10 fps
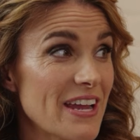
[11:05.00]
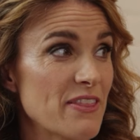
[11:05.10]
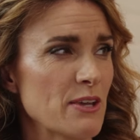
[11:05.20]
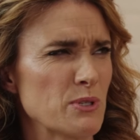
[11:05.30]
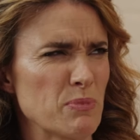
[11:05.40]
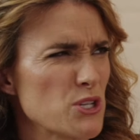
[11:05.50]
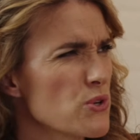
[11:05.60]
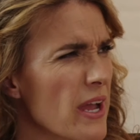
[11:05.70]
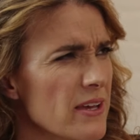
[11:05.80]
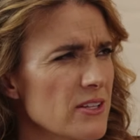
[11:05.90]
and there was
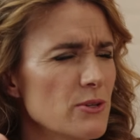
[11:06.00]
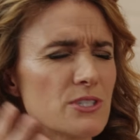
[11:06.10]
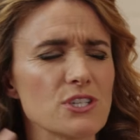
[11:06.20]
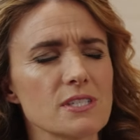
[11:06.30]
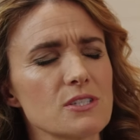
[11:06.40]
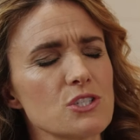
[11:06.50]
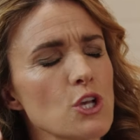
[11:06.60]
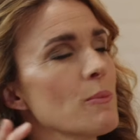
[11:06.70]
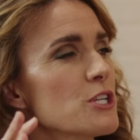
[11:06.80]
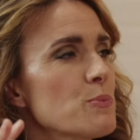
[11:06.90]
betrayal. It was just
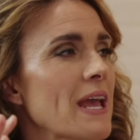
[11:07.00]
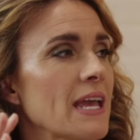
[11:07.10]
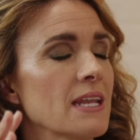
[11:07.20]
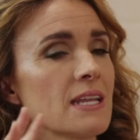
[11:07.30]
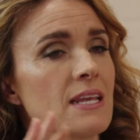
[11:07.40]
so much pain.